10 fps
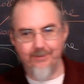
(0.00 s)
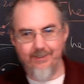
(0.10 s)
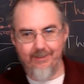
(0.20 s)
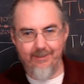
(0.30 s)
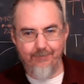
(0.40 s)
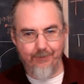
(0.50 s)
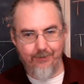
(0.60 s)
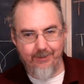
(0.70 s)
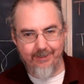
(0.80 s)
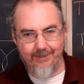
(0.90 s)
They
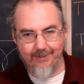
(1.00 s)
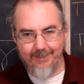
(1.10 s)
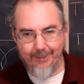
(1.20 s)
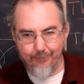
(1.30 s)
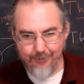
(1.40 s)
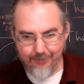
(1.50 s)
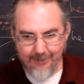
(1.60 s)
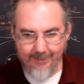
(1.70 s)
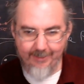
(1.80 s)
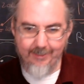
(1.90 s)
viewed that would
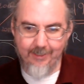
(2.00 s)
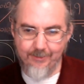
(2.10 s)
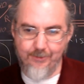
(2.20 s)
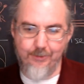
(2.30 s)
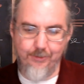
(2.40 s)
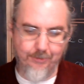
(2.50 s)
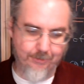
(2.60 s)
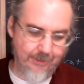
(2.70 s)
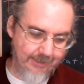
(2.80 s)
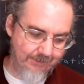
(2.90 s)
create a constitutional
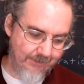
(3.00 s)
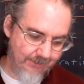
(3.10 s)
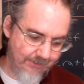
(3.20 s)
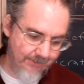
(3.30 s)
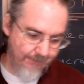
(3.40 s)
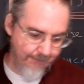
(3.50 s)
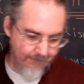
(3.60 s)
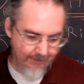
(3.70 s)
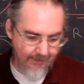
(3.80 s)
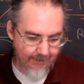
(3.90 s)
crisis,
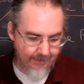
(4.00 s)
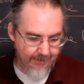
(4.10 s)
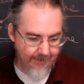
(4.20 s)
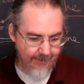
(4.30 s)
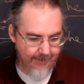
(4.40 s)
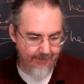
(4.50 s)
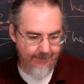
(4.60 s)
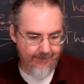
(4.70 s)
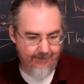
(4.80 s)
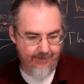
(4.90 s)
and
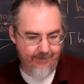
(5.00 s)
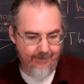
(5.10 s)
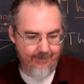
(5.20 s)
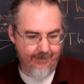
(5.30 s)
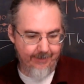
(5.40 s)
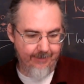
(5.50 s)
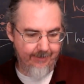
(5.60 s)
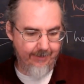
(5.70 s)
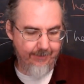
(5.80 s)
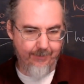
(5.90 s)
that
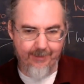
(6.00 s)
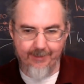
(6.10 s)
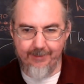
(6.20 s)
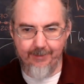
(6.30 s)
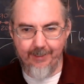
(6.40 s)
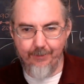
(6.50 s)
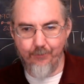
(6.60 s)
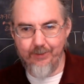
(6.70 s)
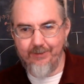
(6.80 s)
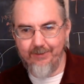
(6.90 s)
they did not
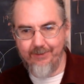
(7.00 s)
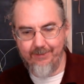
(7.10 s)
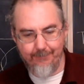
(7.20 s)
want to